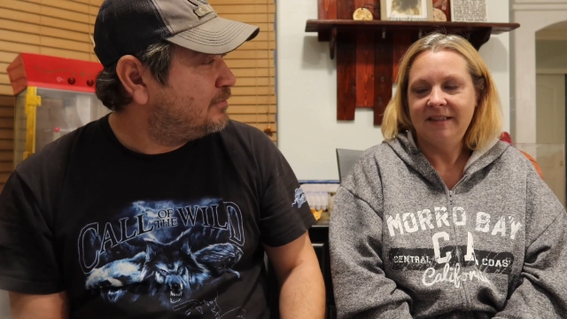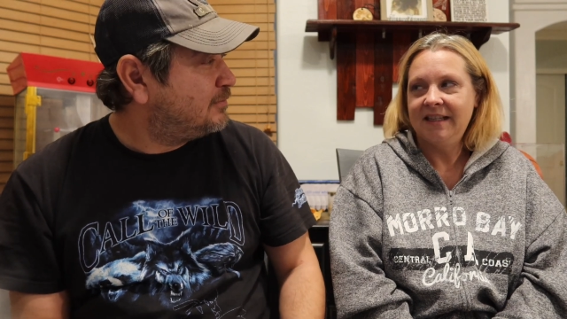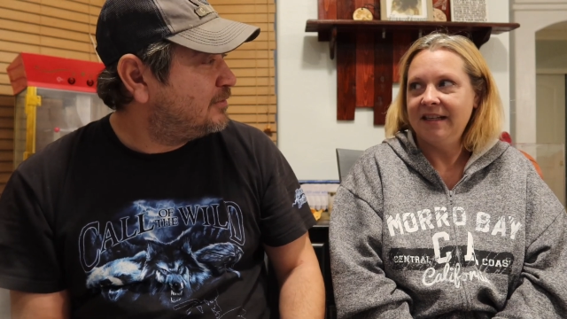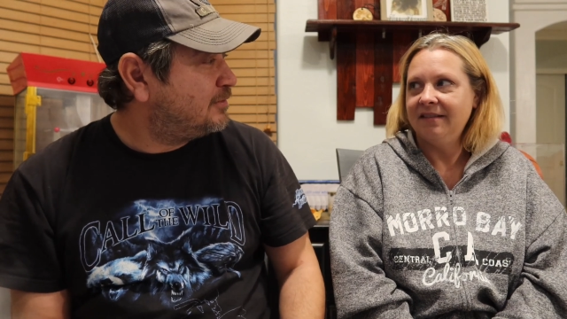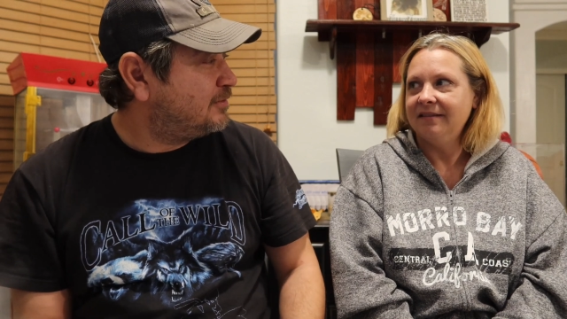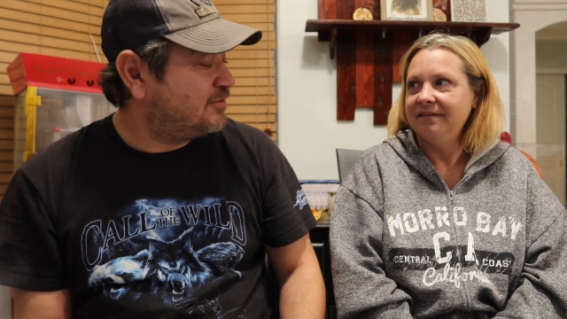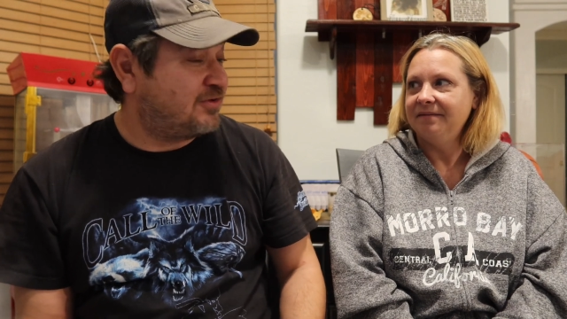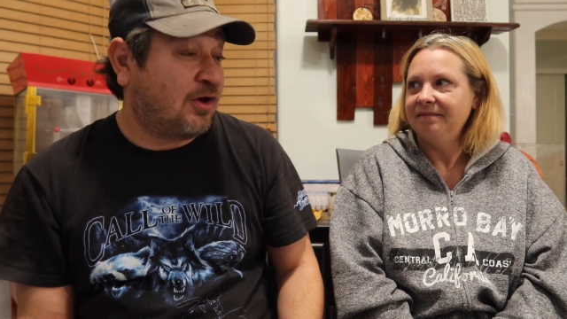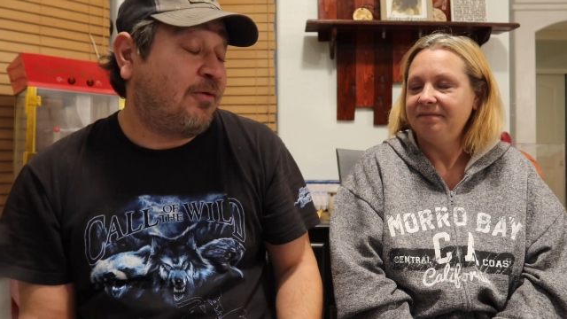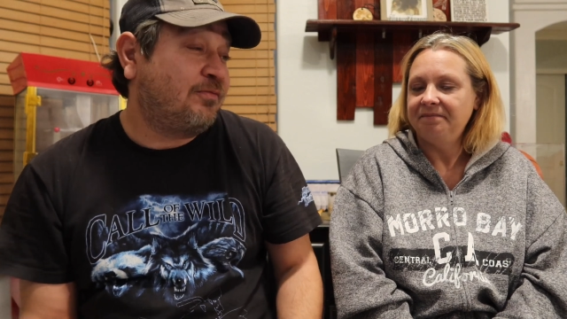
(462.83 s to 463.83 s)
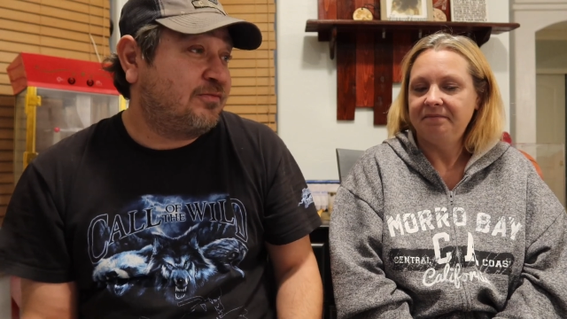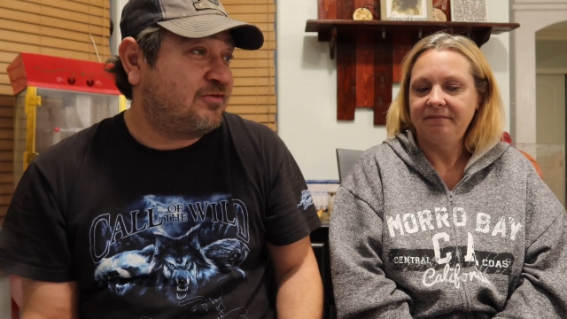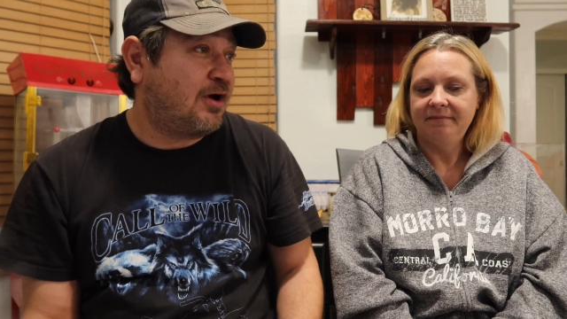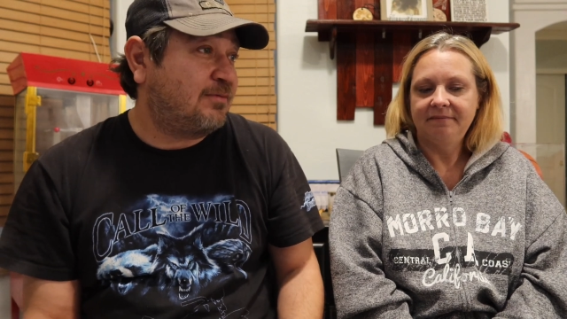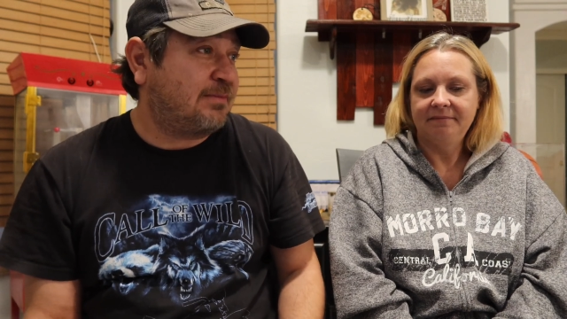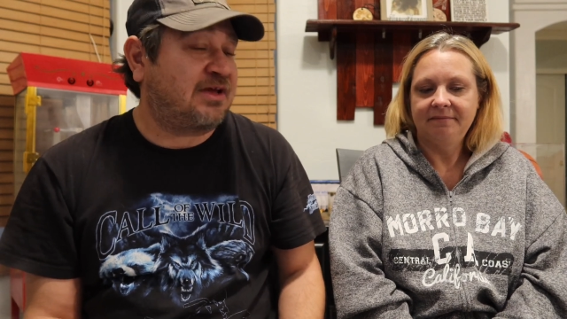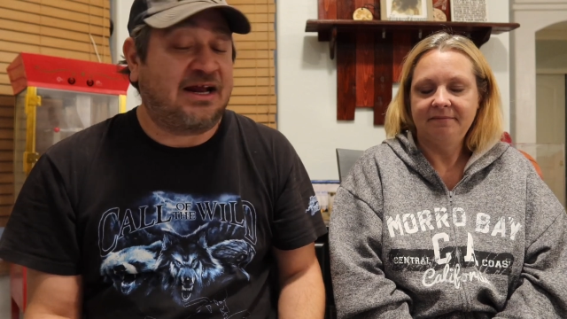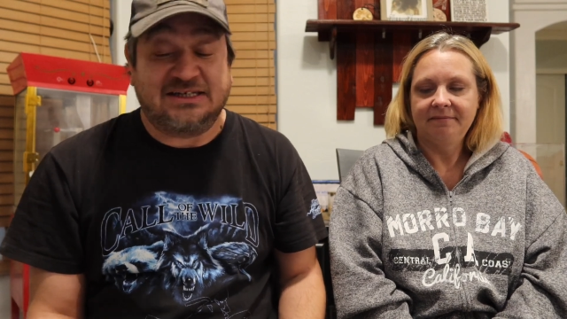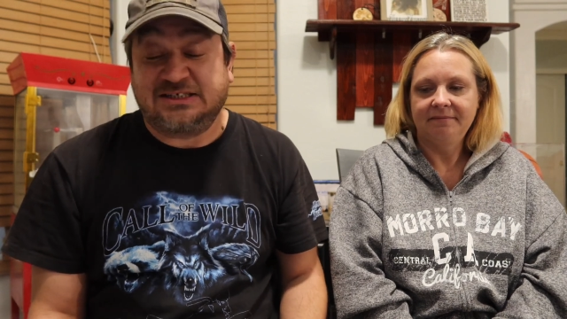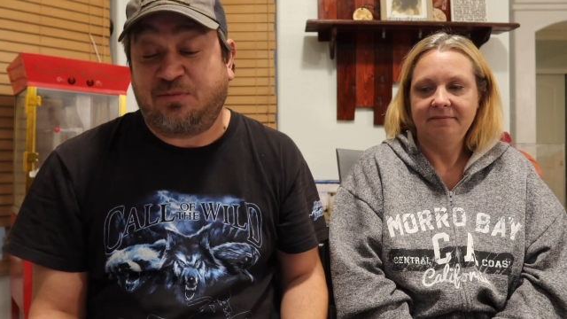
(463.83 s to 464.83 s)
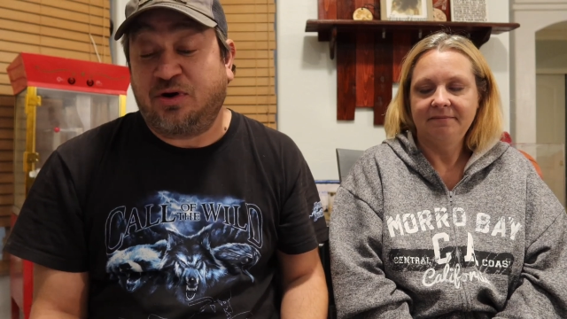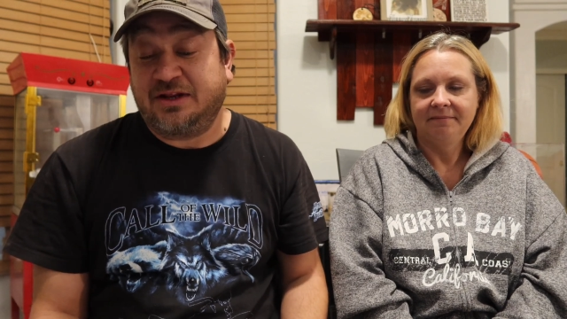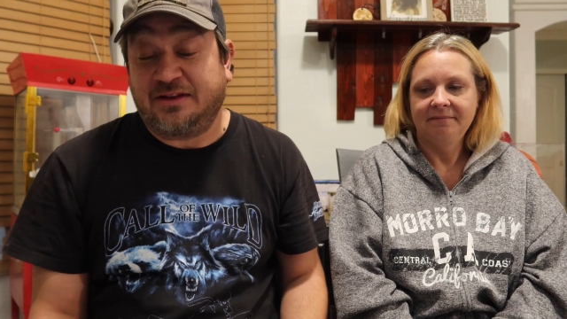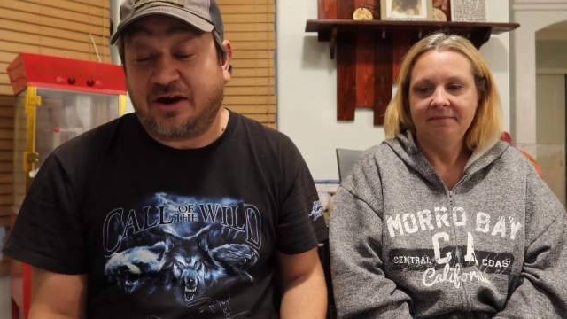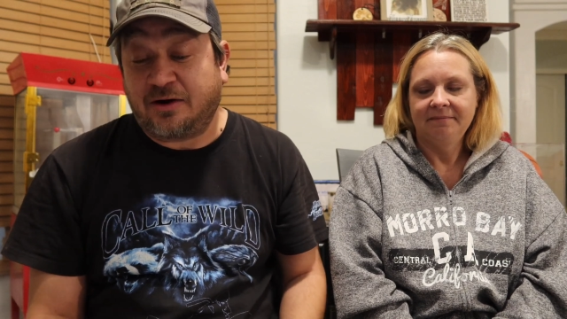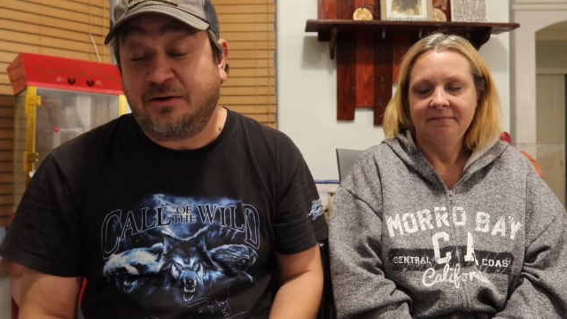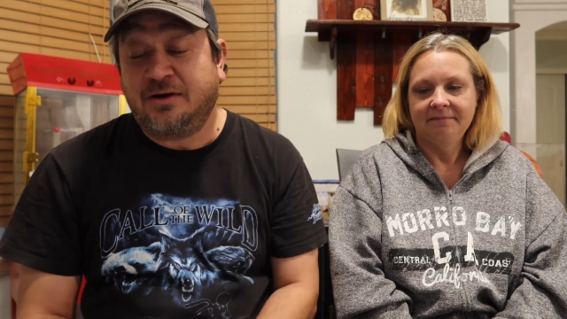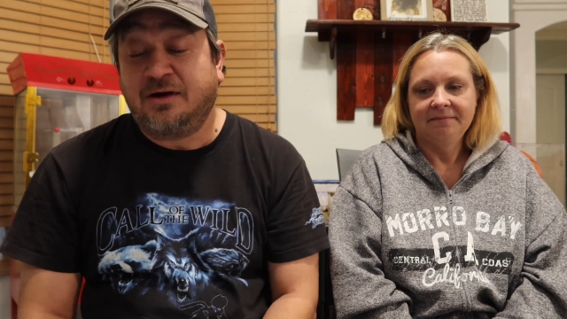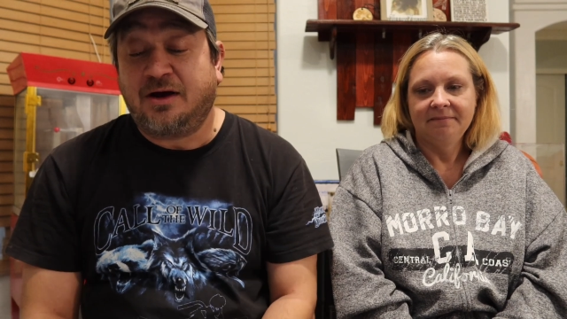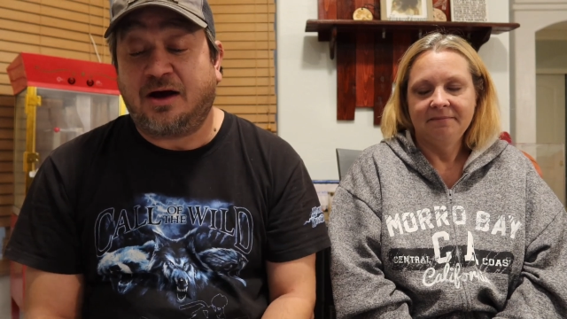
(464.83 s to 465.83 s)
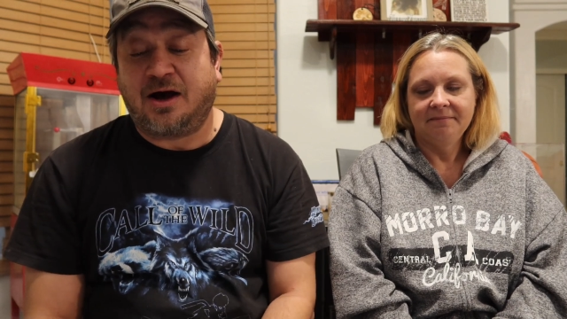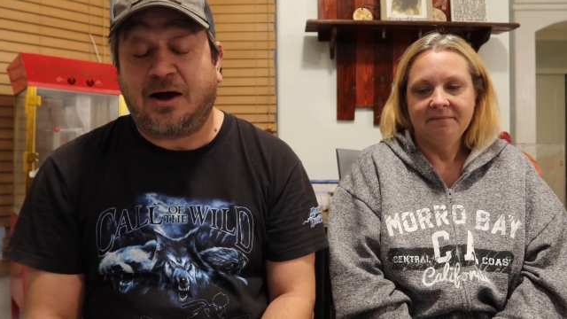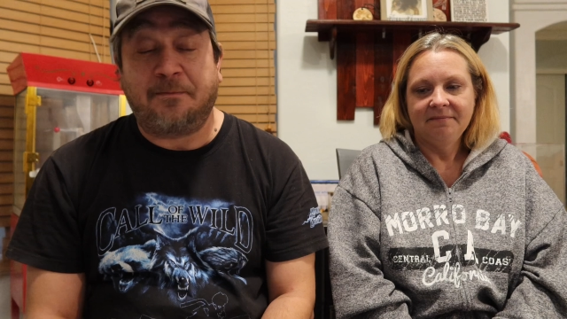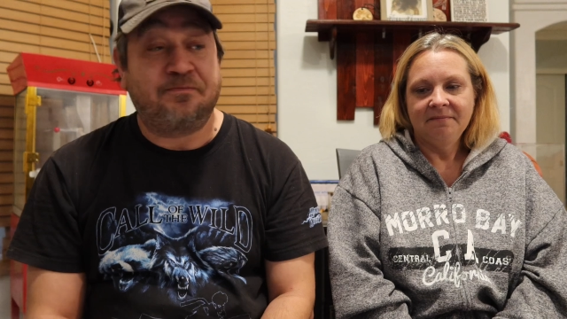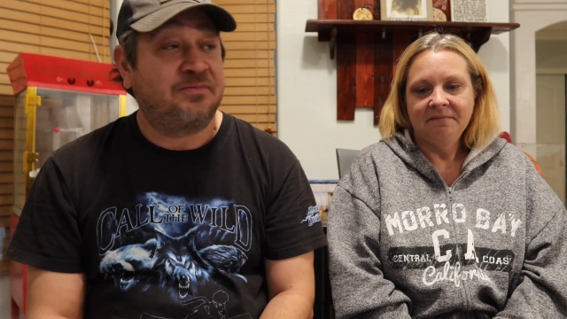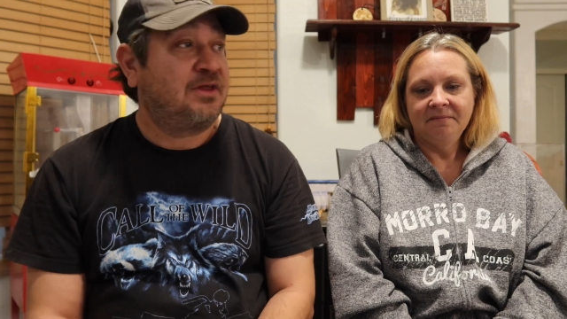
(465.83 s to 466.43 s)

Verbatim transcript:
Speaker 1: Still. Still. So I'm, I'm kind of disappointed there. Um,